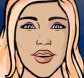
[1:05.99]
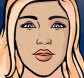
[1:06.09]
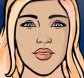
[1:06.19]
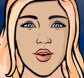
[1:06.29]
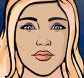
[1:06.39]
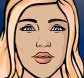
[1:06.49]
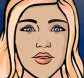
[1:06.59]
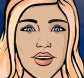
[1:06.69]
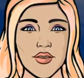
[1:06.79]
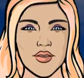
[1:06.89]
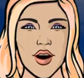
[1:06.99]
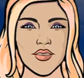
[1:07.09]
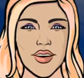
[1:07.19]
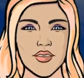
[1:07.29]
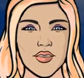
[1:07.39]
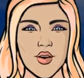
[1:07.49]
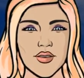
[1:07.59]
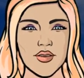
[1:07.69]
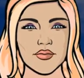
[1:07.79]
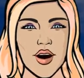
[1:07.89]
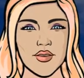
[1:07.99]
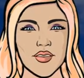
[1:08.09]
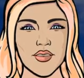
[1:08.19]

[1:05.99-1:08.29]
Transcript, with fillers: instrumental in devising a set of planning